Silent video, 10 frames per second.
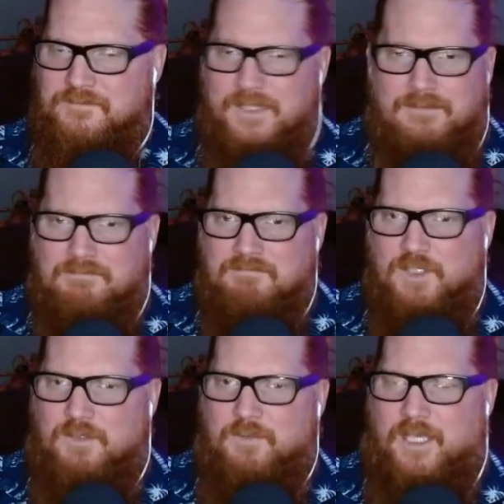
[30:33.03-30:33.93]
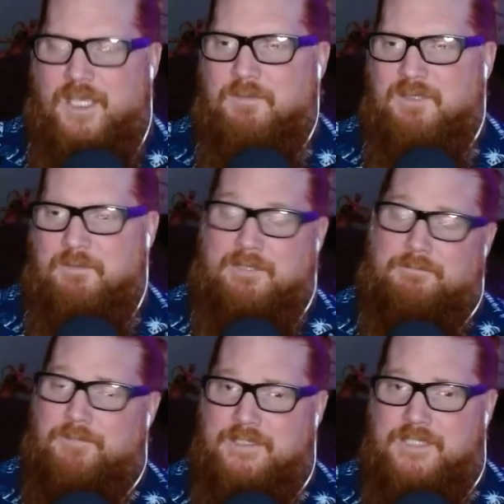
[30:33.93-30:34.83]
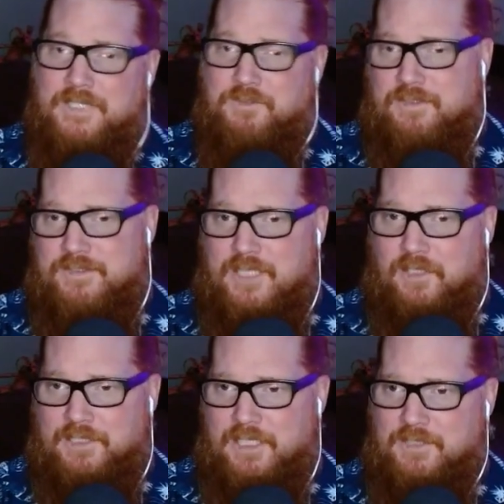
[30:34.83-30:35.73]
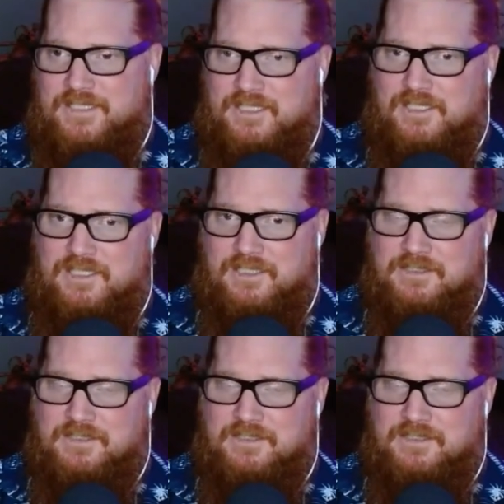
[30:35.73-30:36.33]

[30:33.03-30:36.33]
Yeah, looked okay, but I mean, these guys are all selling how stinky it